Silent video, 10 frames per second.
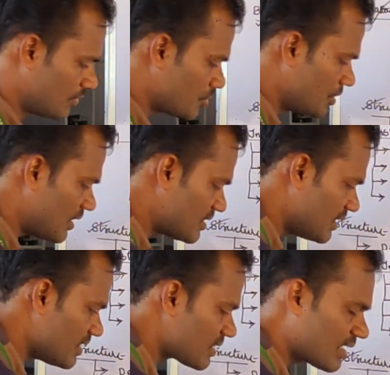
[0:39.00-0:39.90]
so in a
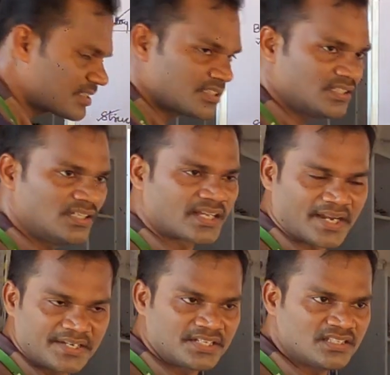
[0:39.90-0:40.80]
series connection,
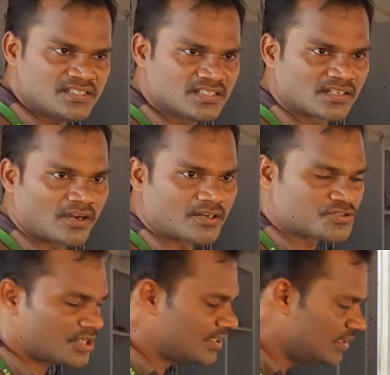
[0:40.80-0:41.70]
current is
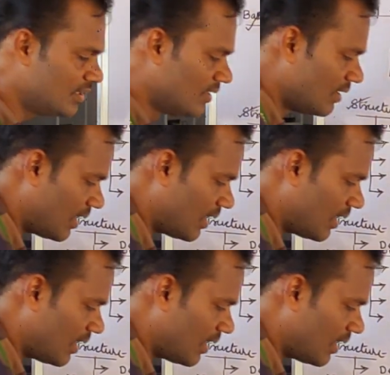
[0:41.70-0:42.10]
constant,